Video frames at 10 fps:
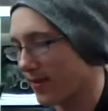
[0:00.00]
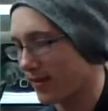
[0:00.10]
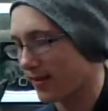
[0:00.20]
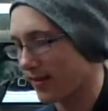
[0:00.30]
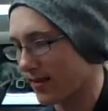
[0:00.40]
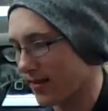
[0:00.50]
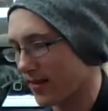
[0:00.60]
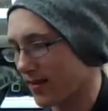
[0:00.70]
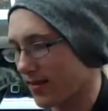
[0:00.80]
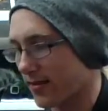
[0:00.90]
Well,
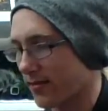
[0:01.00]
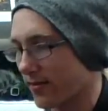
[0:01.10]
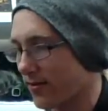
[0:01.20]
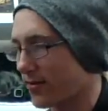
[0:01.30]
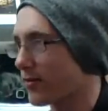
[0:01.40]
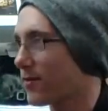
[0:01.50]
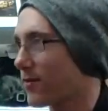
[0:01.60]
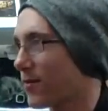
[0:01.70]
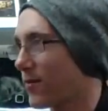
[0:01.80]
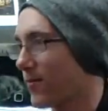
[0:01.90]
that's the
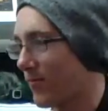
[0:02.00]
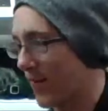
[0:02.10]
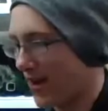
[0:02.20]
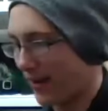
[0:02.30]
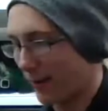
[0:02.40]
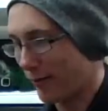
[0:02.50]
lesson for today.